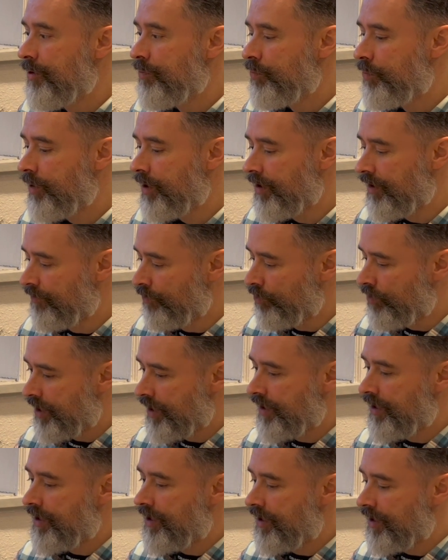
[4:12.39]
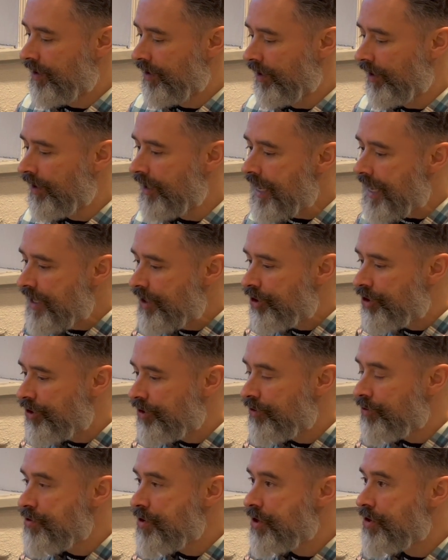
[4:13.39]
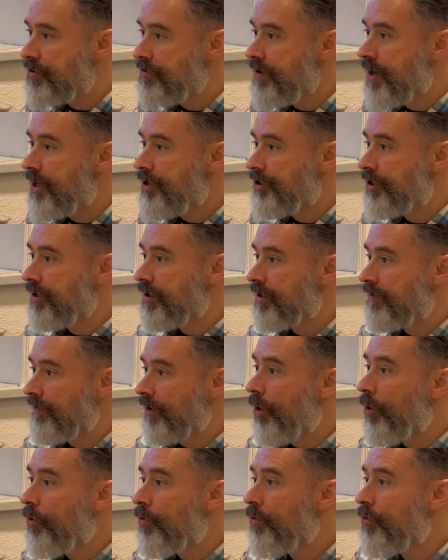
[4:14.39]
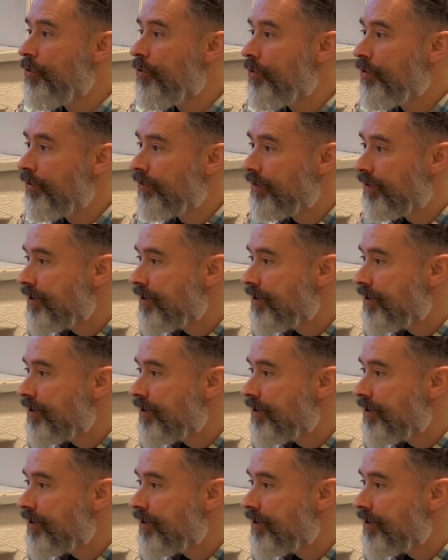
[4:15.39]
but one that led to the creation of a whole